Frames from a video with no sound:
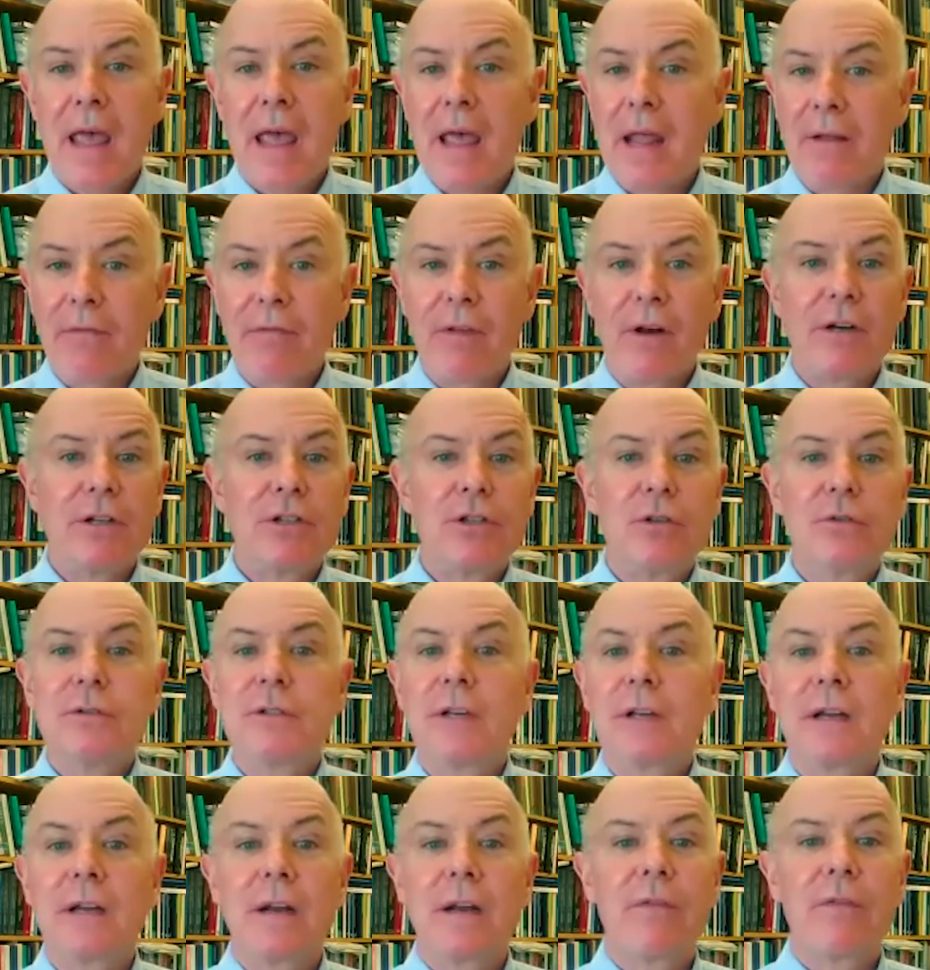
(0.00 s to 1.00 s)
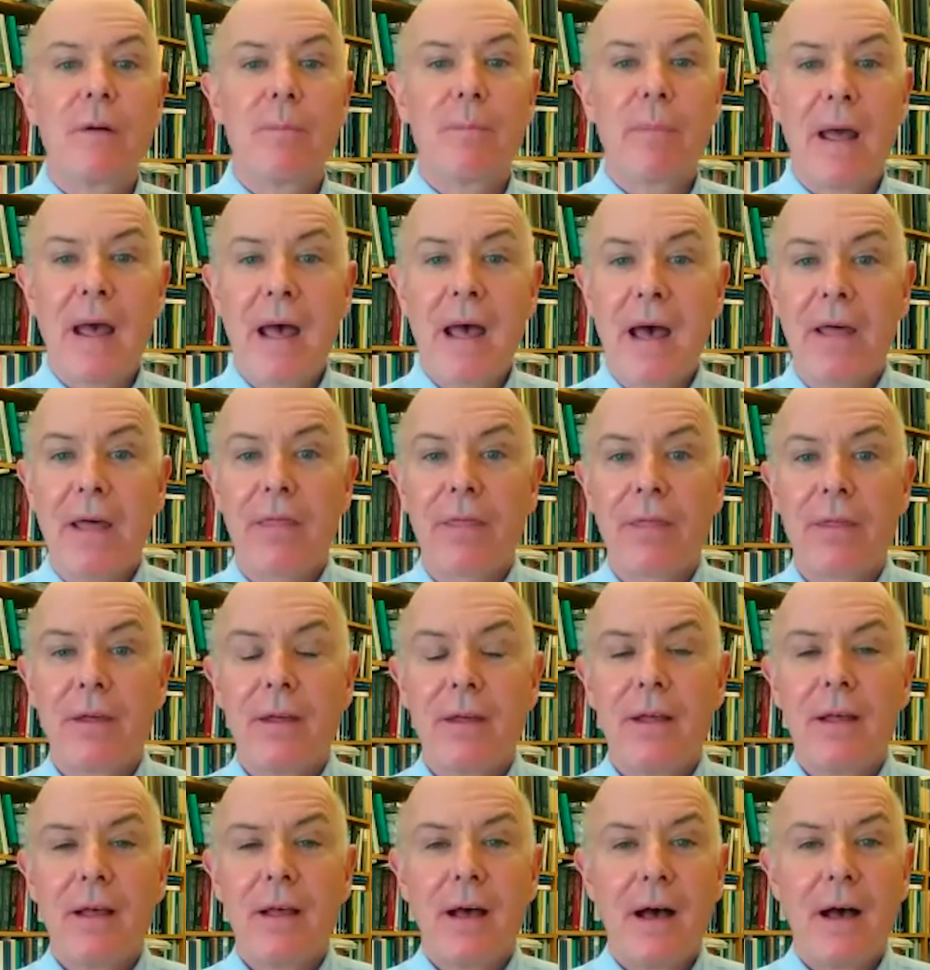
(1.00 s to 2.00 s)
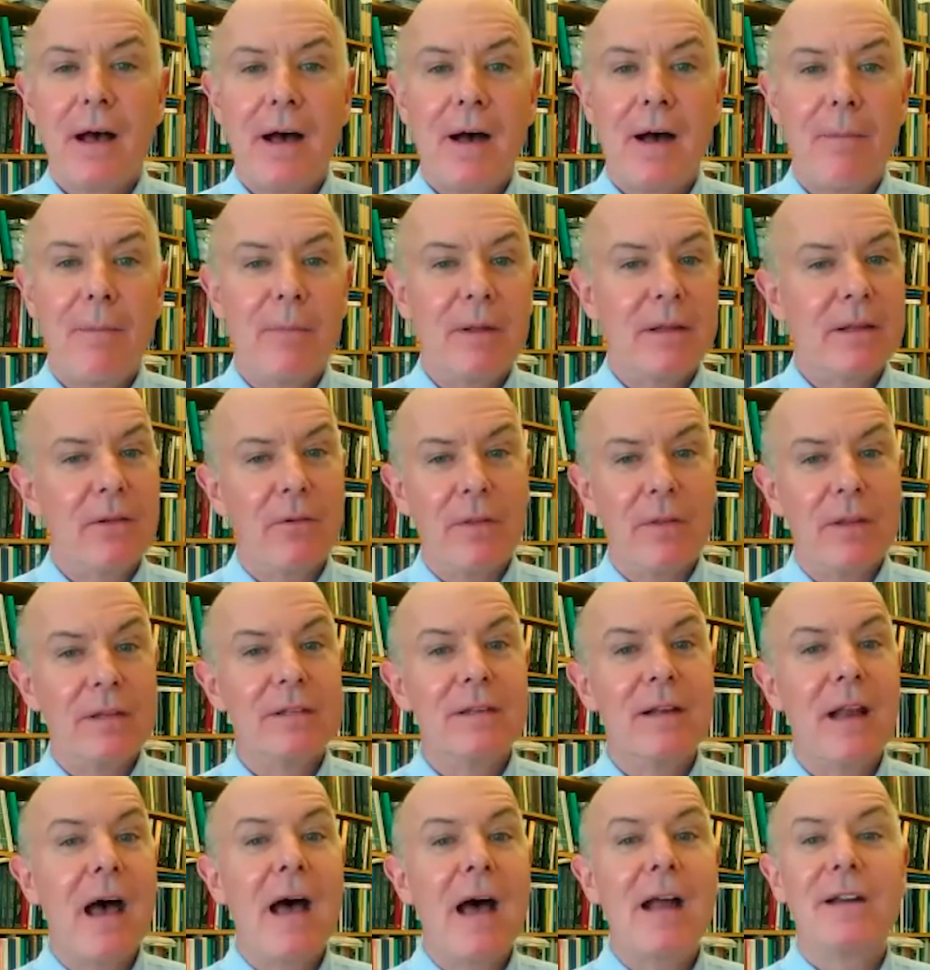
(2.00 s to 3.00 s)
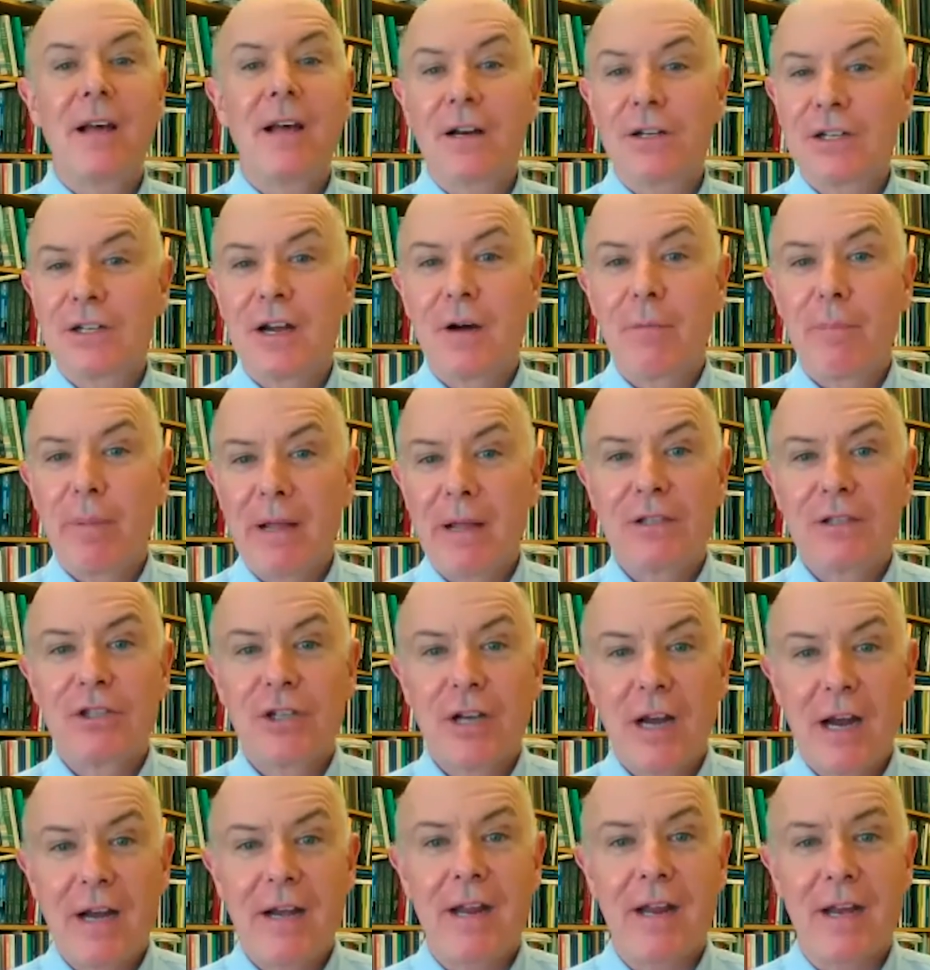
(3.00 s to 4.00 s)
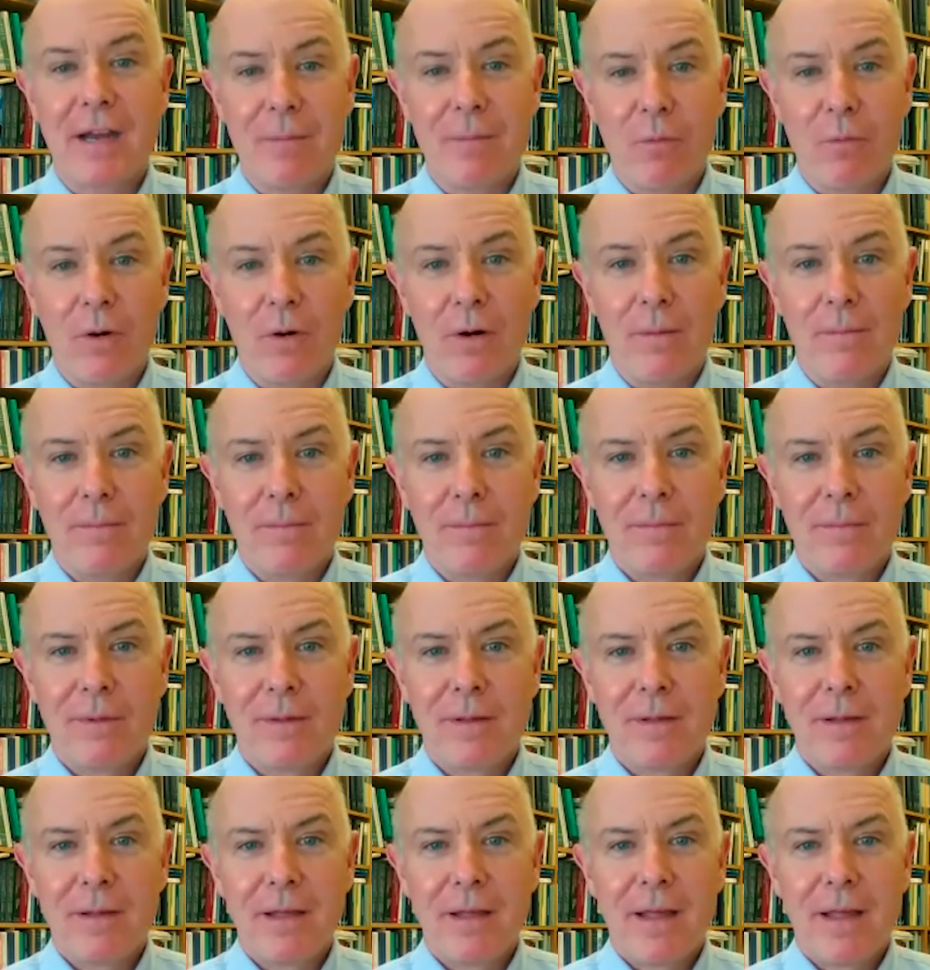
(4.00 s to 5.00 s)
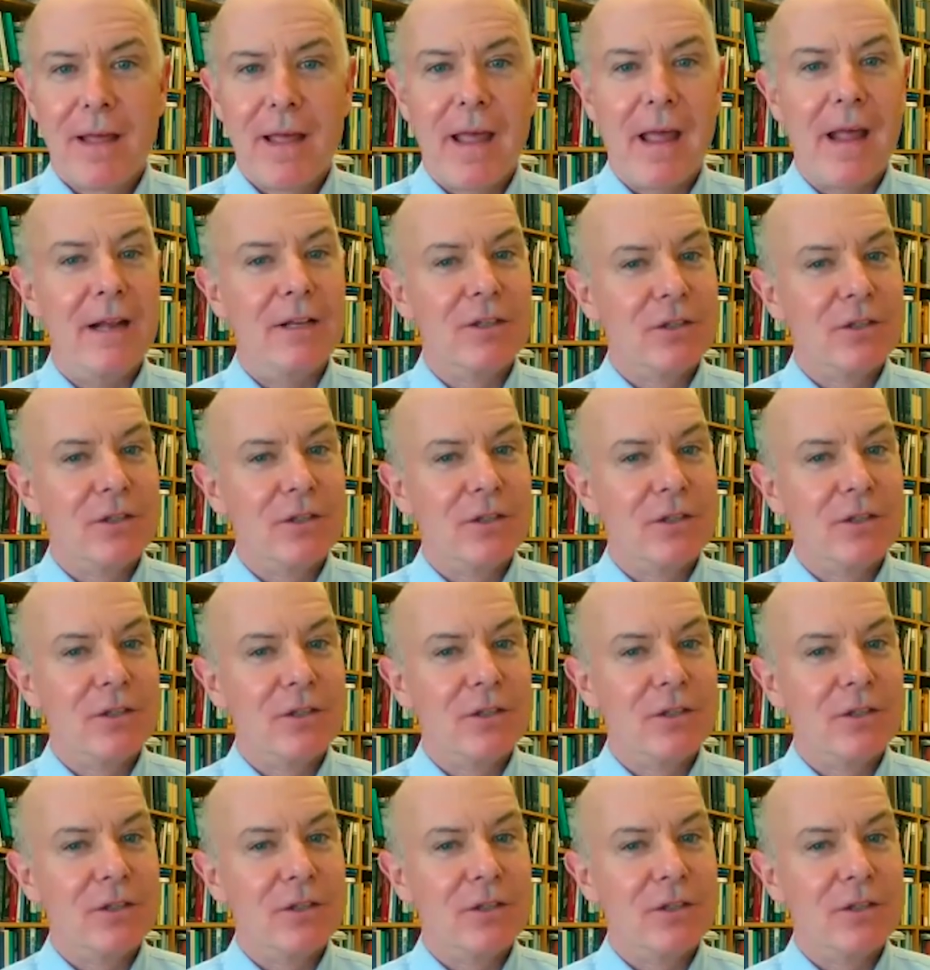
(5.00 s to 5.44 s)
And if they're choosing a different path, um, you know, this is not Deng Xiaoping's China anymore. Right.